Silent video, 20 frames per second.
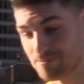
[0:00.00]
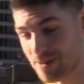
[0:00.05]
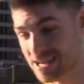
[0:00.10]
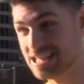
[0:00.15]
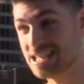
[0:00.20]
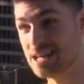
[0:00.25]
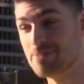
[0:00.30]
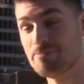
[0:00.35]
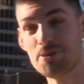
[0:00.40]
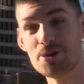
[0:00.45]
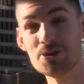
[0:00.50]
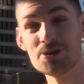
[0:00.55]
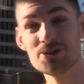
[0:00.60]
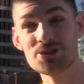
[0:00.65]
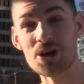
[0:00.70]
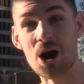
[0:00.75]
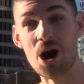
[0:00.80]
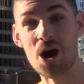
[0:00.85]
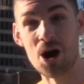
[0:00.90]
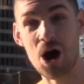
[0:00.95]
My
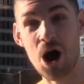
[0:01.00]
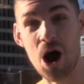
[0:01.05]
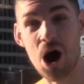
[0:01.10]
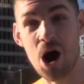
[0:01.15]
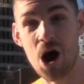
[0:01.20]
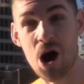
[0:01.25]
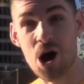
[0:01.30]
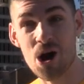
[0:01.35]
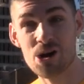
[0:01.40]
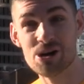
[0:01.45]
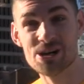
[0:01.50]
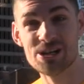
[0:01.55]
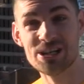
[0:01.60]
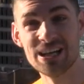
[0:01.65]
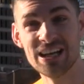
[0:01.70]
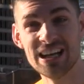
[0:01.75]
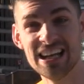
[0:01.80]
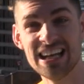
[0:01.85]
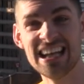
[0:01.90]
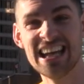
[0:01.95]
nipples are hard
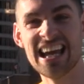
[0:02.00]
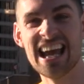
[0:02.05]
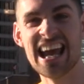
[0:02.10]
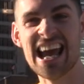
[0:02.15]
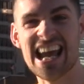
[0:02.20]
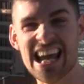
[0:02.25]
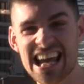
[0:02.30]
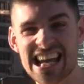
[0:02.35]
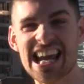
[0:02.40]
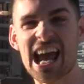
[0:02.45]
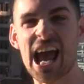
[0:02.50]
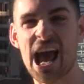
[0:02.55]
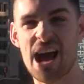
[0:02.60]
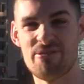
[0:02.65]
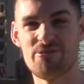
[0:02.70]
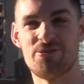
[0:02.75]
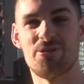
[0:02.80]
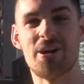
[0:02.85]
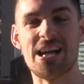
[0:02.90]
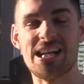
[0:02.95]

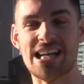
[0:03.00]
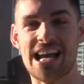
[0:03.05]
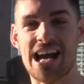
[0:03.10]
AF right